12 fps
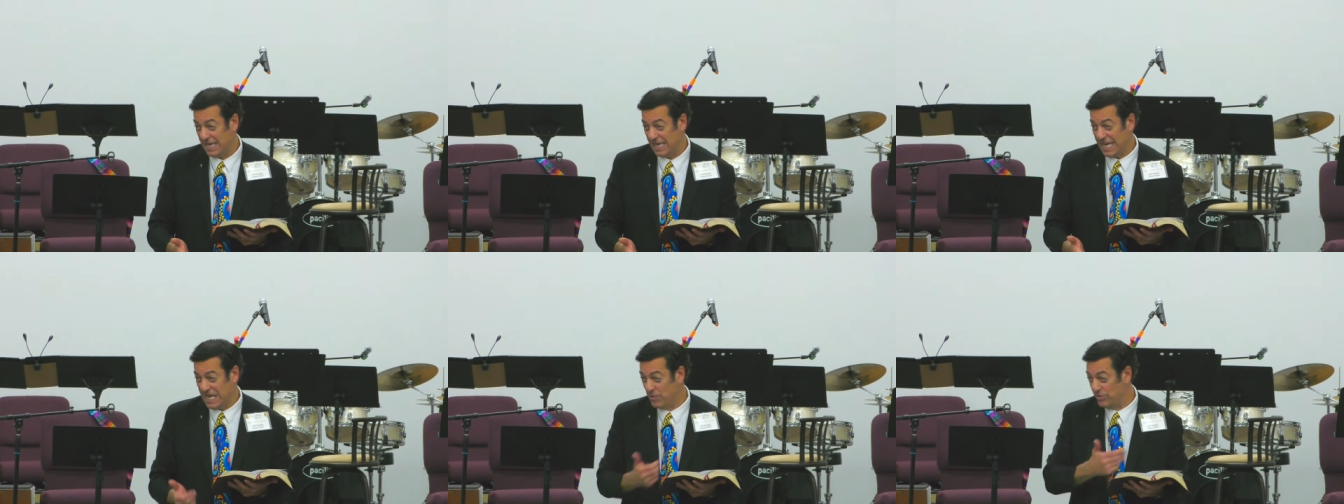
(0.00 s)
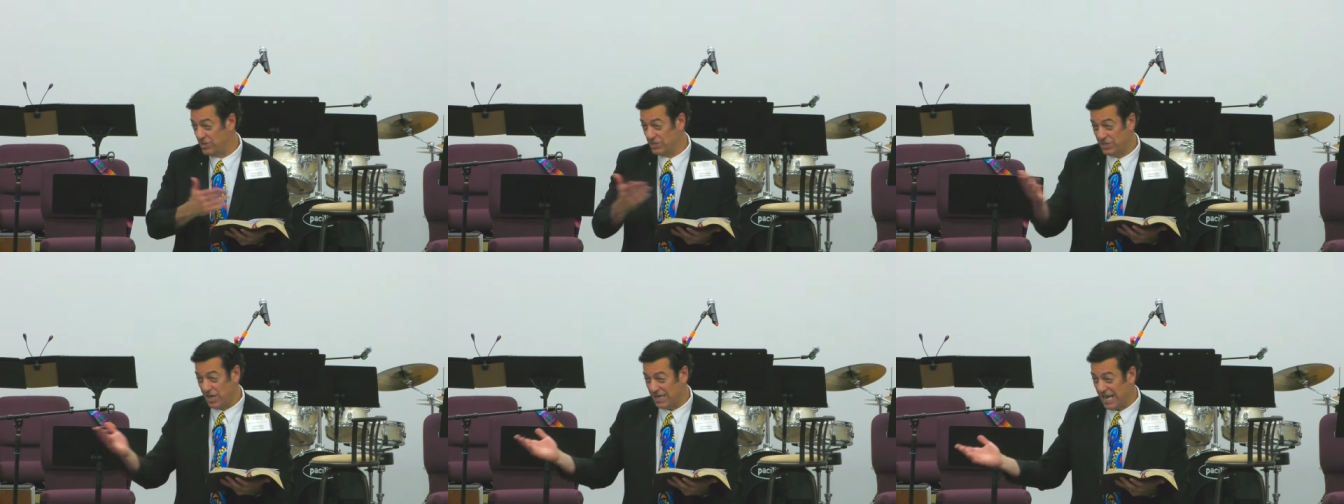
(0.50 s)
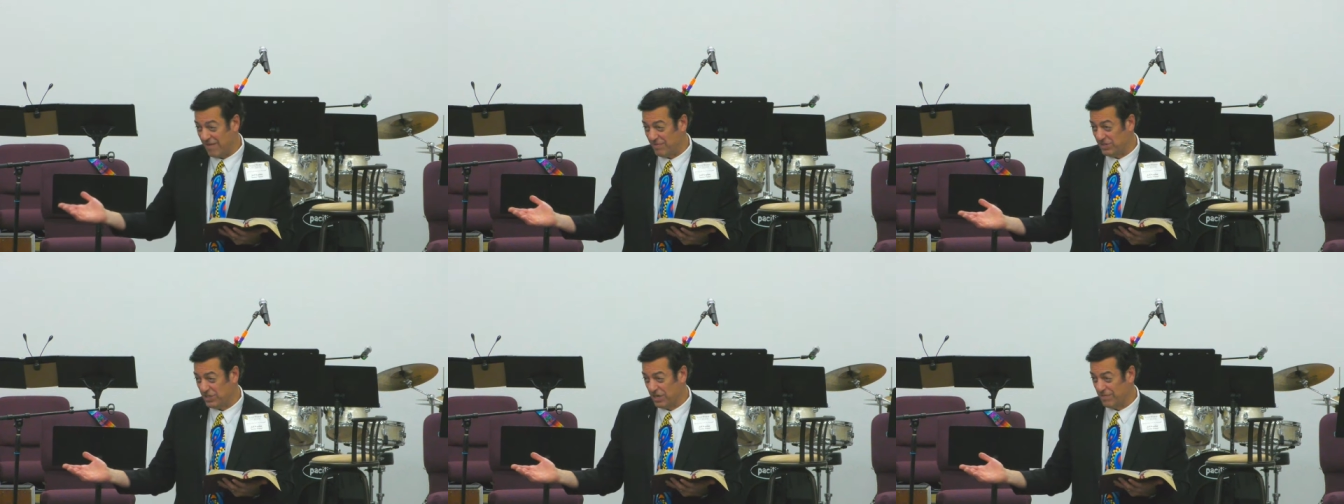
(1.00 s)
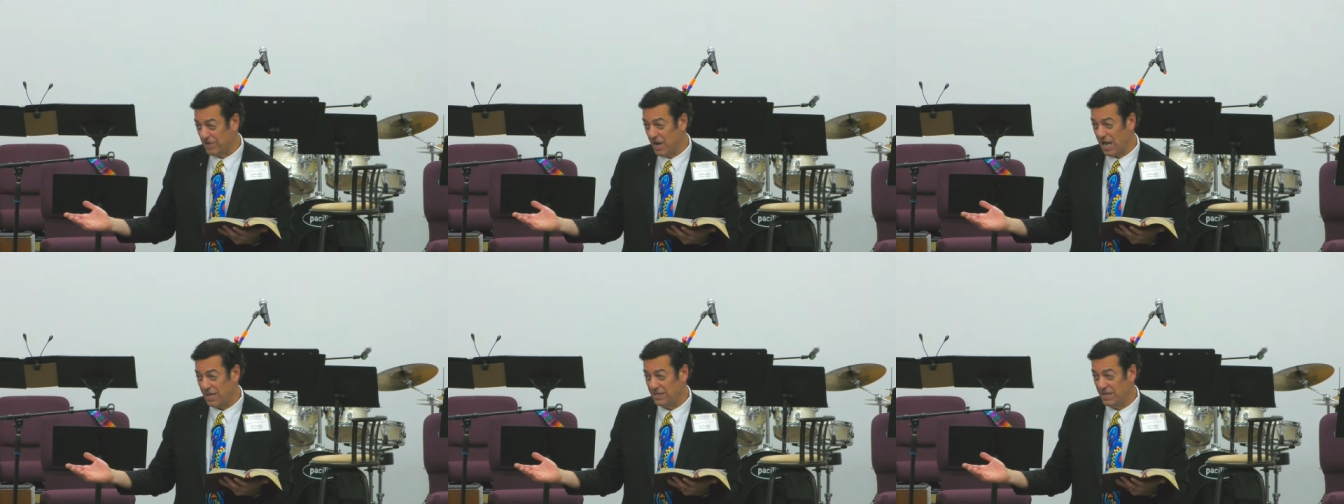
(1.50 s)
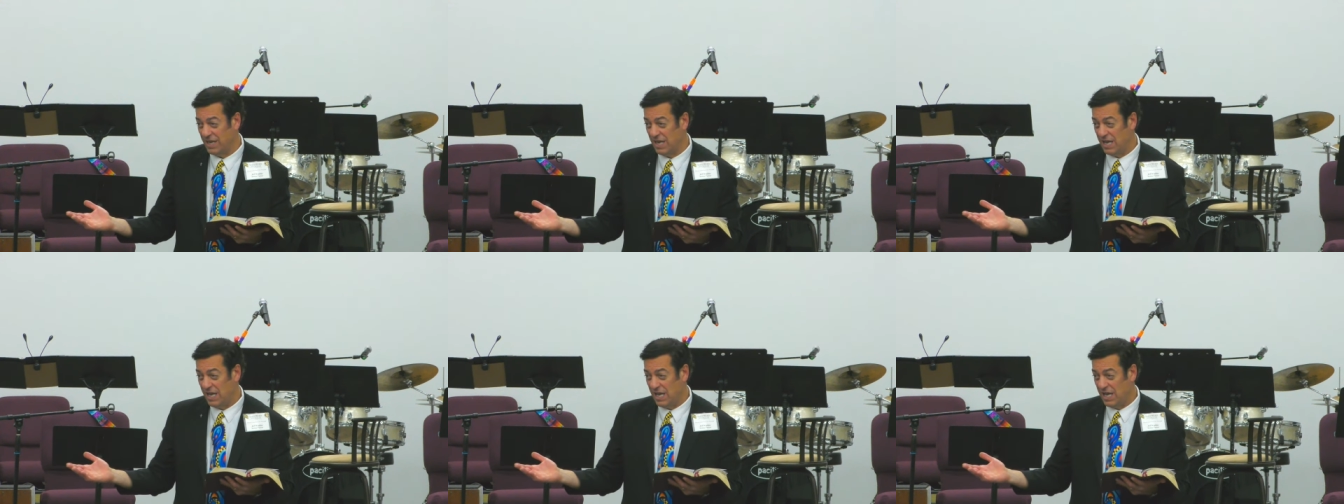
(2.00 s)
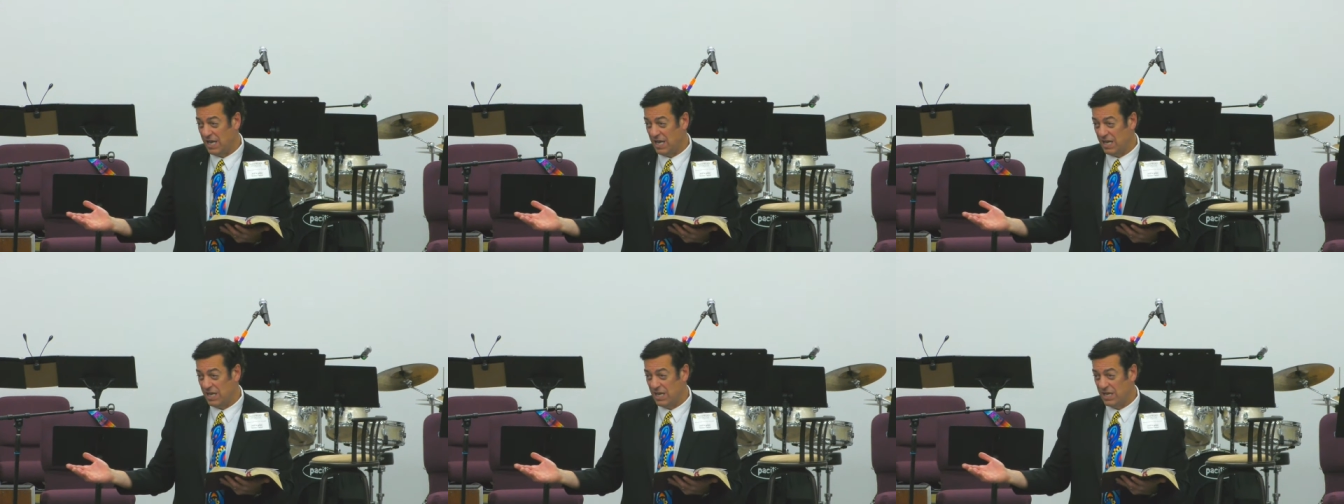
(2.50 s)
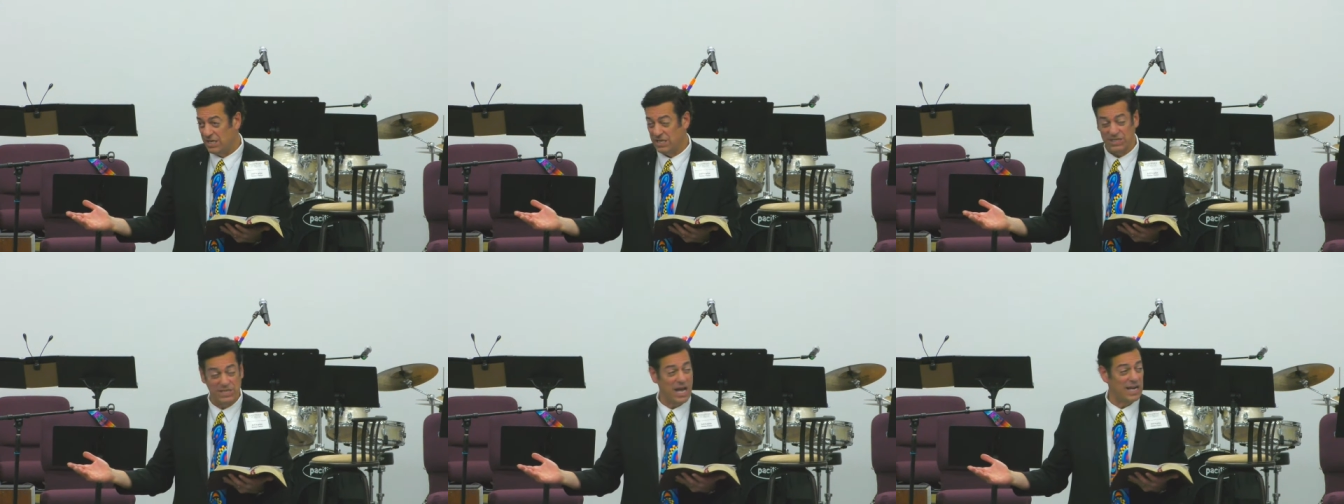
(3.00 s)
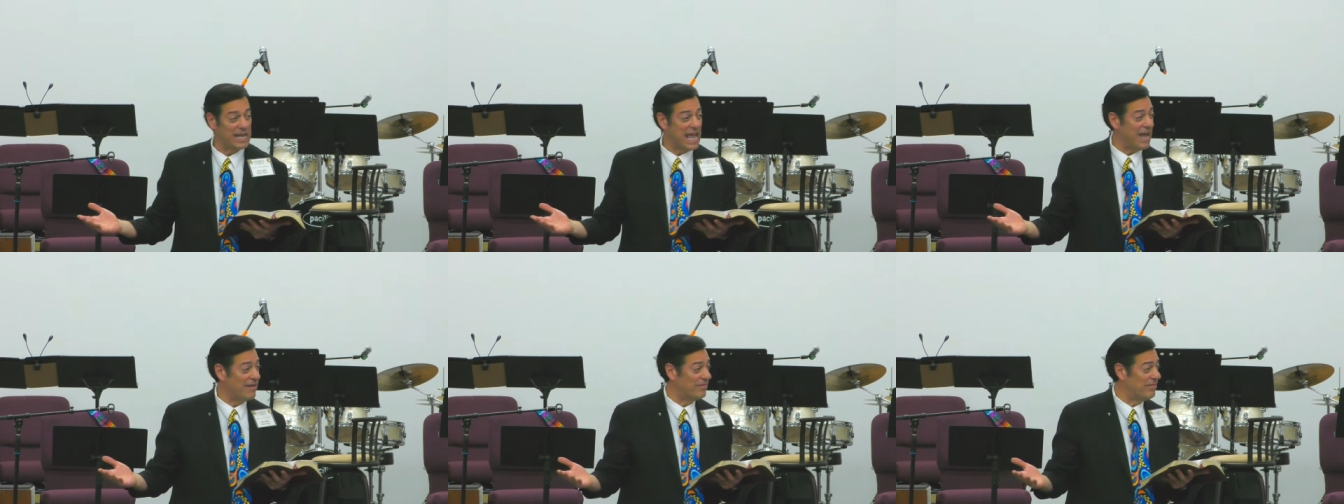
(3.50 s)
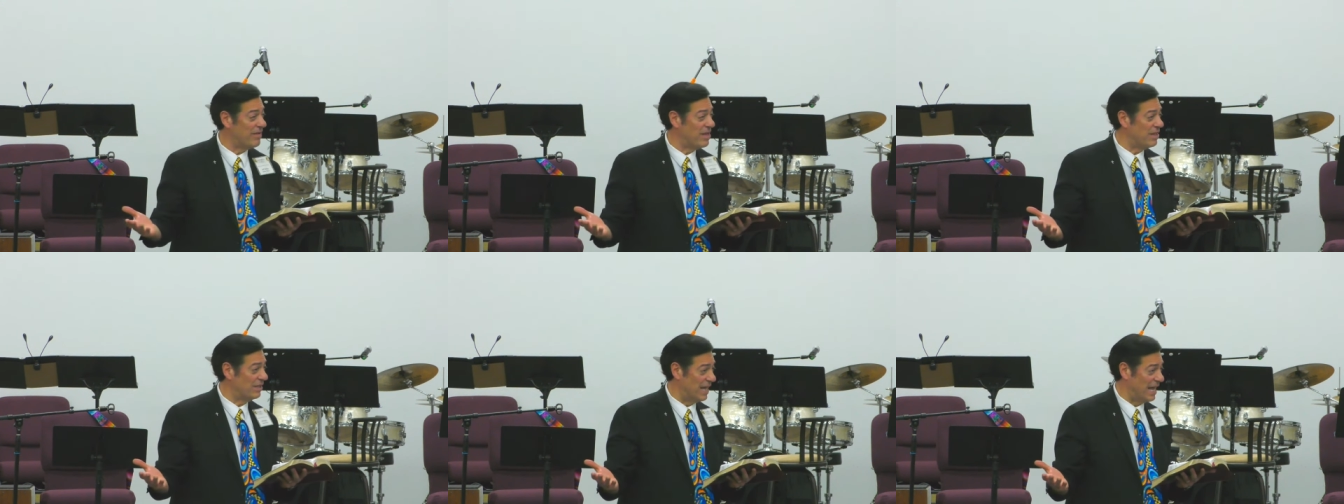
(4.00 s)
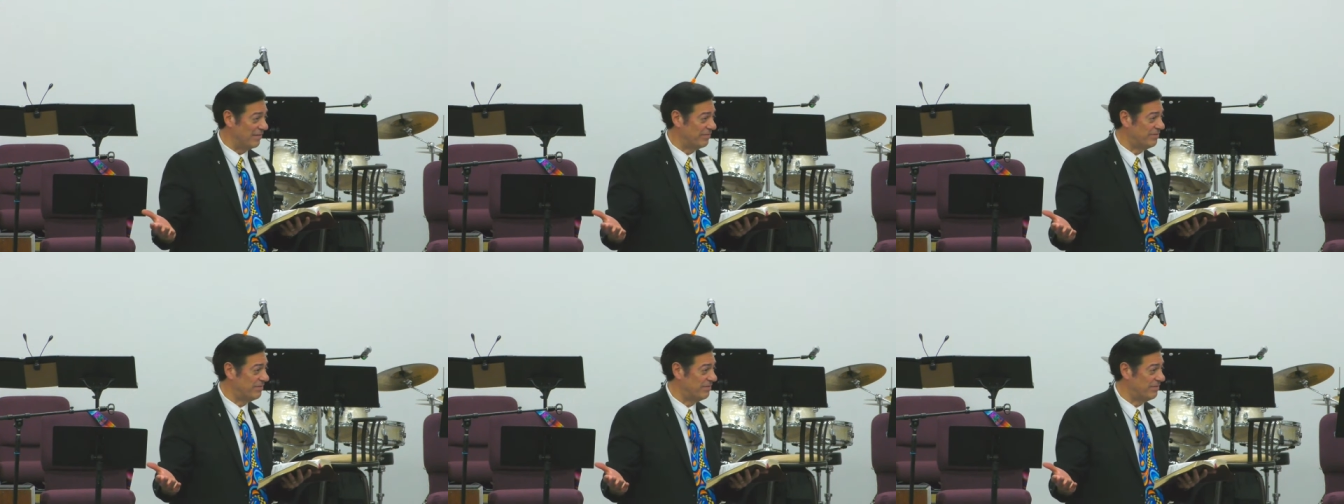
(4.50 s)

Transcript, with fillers: He who does not have the Son of God does not have the life.